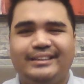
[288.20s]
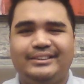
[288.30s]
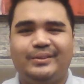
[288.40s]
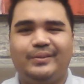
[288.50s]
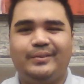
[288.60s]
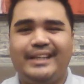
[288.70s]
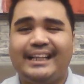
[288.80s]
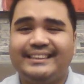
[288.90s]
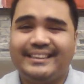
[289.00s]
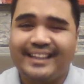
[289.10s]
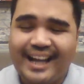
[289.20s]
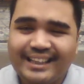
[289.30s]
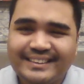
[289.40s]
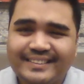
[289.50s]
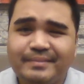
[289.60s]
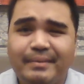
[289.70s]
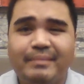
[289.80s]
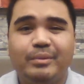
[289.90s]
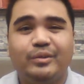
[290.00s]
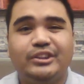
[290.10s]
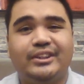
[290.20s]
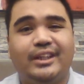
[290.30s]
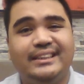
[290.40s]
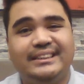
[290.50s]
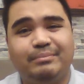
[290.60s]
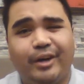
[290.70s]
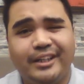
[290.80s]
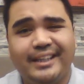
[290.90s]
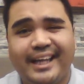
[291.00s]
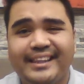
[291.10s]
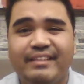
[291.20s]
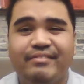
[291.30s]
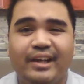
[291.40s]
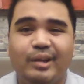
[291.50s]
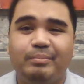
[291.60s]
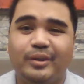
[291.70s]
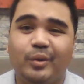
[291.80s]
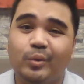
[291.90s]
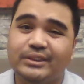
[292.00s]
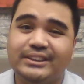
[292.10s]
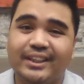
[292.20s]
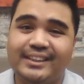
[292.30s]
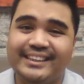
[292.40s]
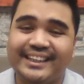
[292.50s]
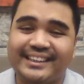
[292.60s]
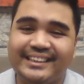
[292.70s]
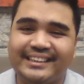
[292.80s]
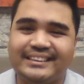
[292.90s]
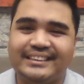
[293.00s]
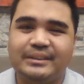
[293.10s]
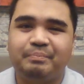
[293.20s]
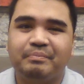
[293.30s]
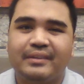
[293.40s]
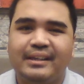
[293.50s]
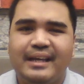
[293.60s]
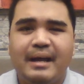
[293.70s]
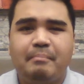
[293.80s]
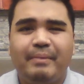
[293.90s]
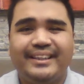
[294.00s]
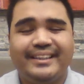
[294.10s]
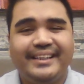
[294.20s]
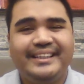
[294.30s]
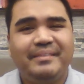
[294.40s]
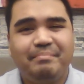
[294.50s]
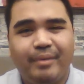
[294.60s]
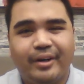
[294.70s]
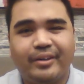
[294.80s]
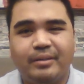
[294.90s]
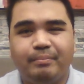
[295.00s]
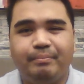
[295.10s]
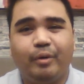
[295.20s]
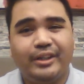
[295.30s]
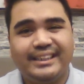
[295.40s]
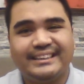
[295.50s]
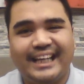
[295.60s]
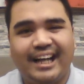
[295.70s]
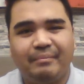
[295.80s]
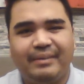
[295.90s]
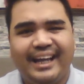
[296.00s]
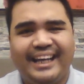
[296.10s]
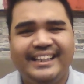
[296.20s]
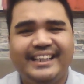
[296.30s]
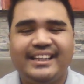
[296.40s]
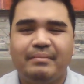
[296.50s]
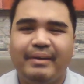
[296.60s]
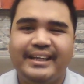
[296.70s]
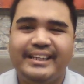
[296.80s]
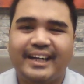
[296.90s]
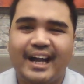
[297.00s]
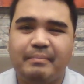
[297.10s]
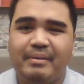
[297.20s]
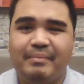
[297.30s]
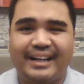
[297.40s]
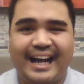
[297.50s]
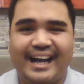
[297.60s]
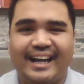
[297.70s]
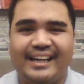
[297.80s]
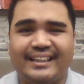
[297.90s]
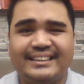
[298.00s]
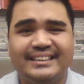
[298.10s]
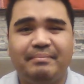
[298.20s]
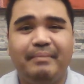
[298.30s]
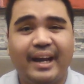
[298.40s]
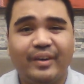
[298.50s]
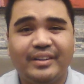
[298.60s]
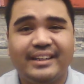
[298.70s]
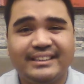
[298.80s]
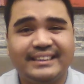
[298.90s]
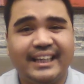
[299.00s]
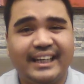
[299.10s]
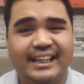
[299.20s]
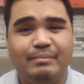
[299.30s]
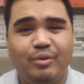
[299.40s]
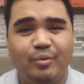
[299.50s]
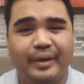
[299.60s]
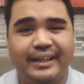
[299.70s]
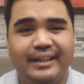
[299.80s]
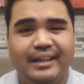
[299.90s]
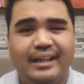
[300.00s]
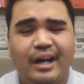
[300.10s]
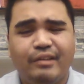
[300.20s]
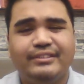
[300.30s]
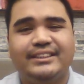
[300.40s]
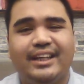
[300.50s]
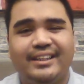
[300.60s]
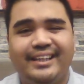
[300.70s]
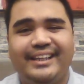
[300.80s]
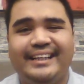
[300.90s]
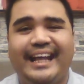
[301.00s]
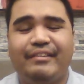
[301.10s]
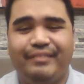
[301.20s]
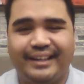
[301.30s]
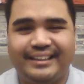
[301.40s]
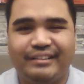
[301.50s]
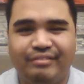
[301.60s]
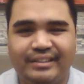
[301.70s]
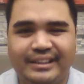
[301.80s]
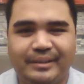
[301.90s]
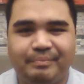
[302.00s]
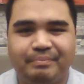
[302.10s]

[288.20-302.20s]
So that's it guys. Remember to study smart and develop your own study techniques. Pagdating ng bar or board exam, hindi ka na mahihirapang mag-aral kasi meron ka ng sarili mong way of studying effectively.